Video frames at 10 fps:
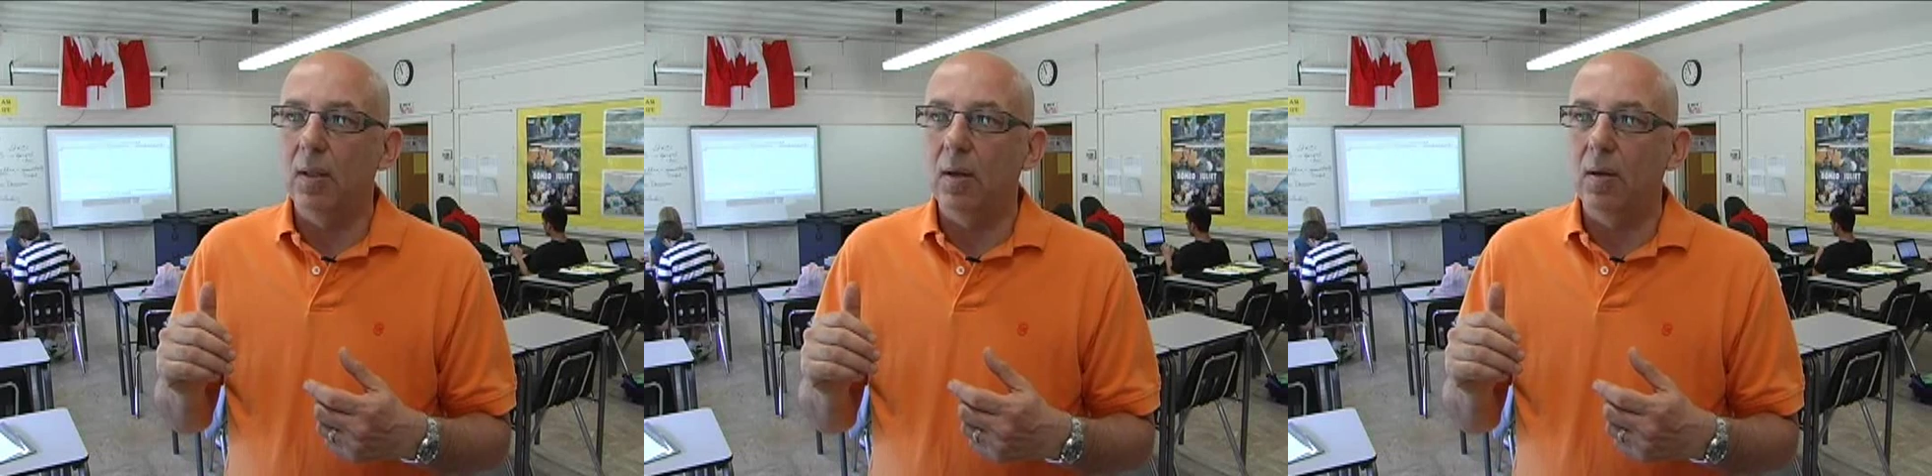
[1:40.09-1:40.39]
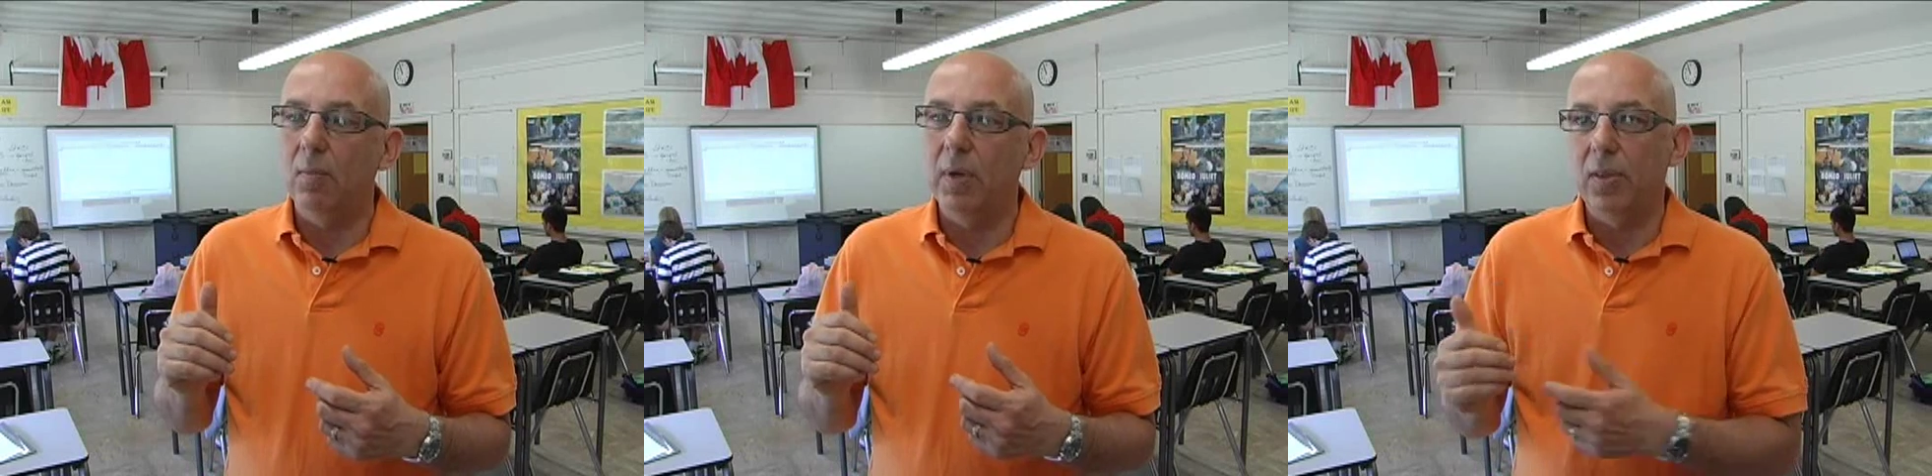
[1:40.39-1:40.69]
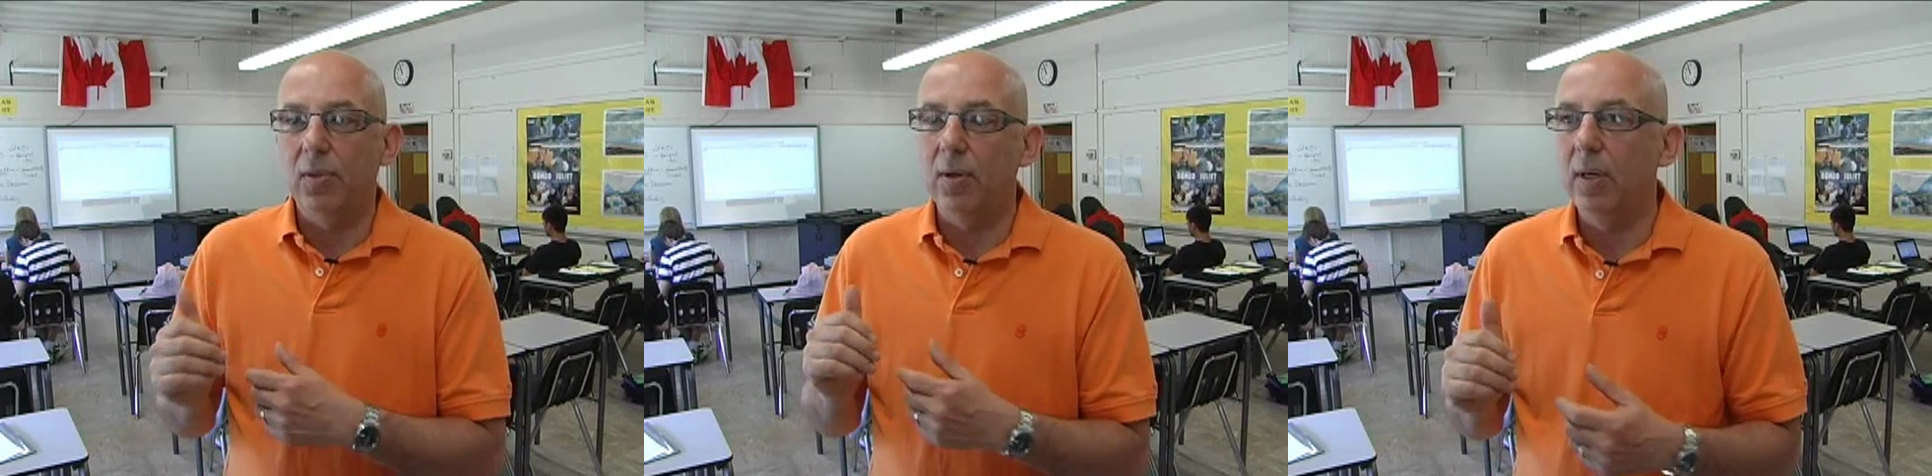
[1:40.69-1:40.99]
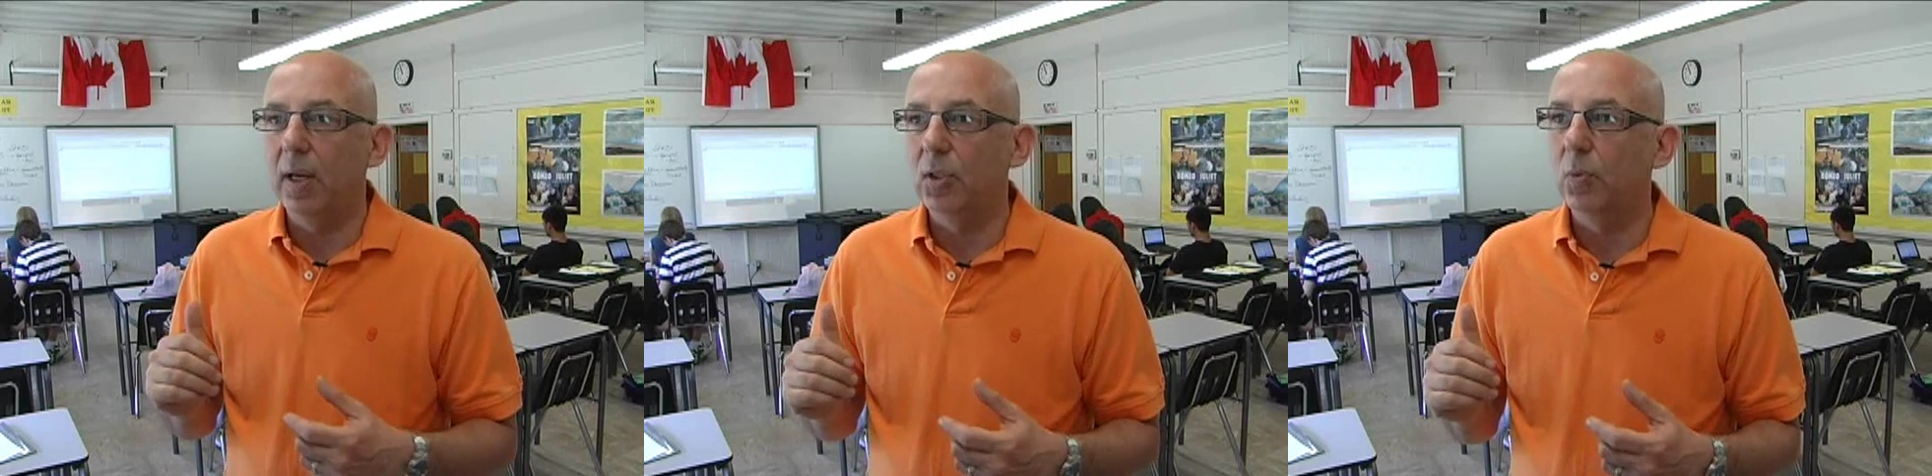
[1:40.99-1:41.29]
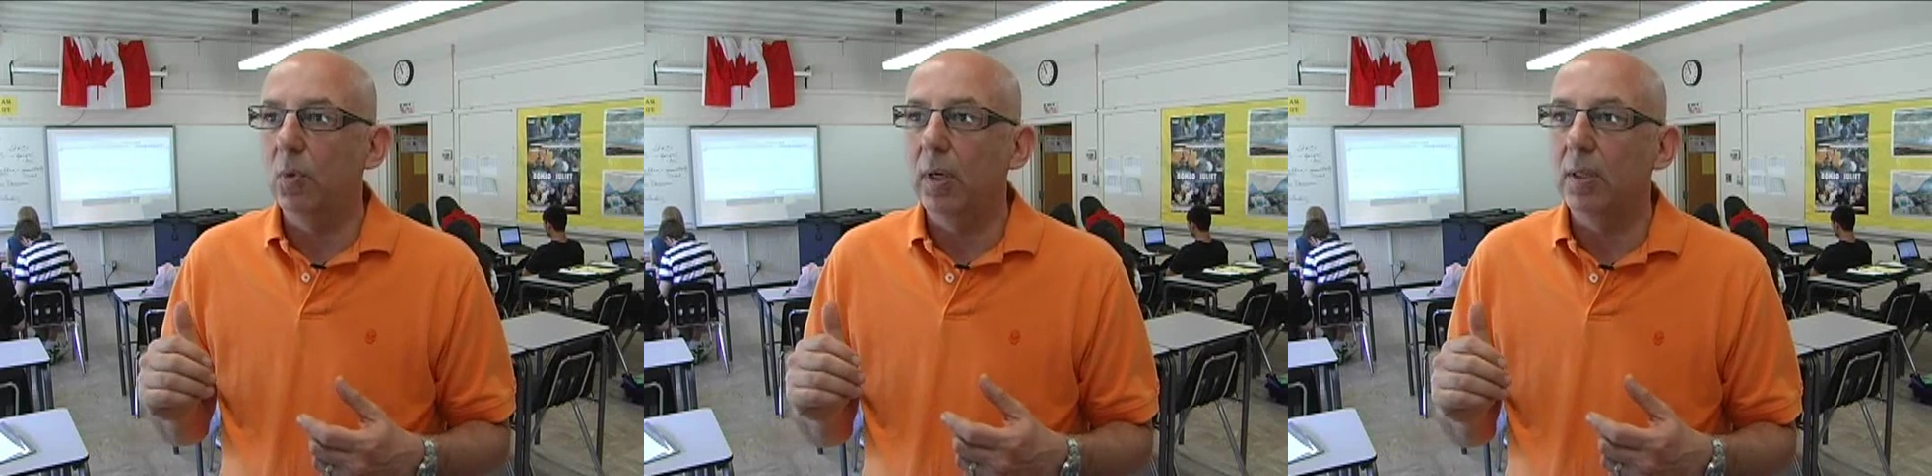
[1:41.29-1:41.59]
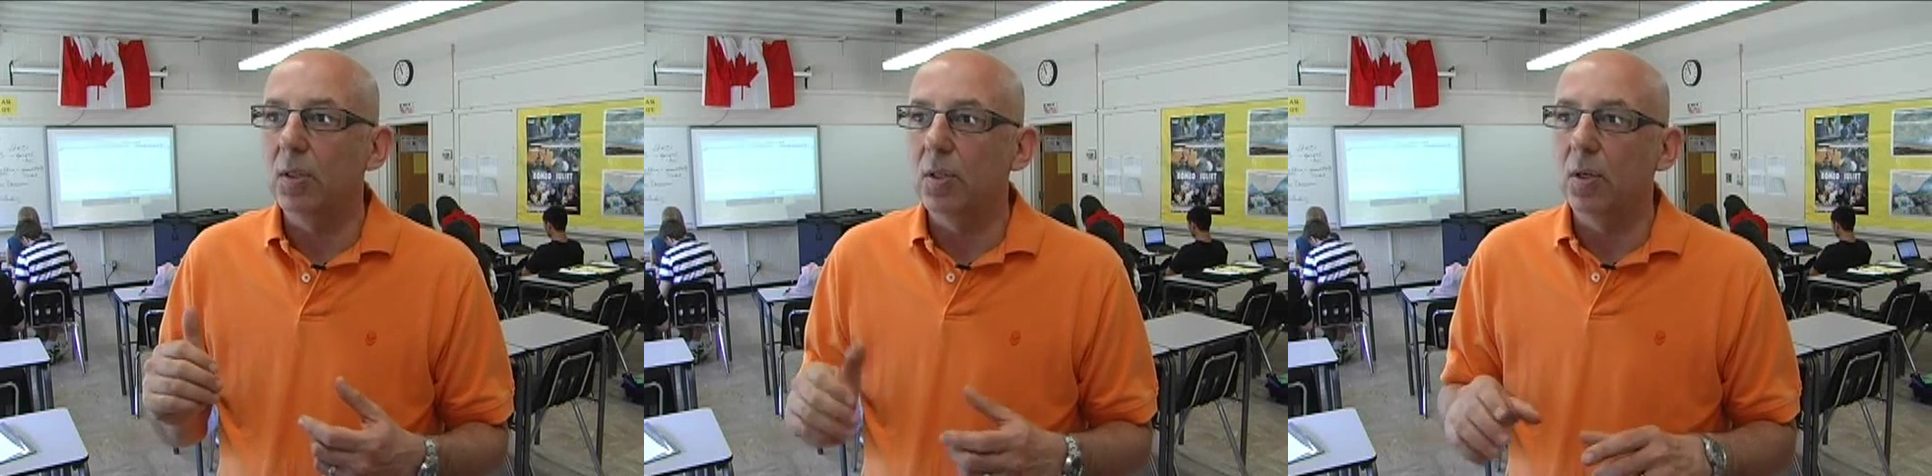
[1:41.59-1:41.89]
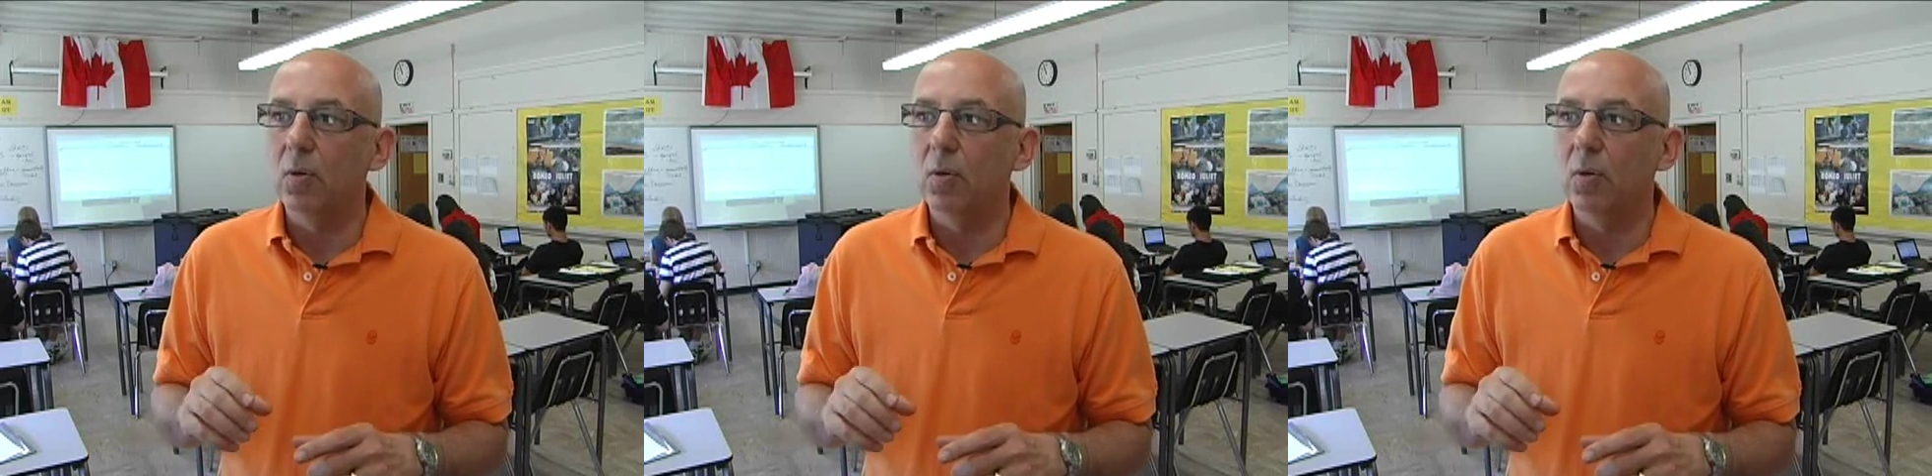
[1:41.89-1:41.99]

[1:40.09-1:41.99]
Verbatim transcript: uh, my 30-1s,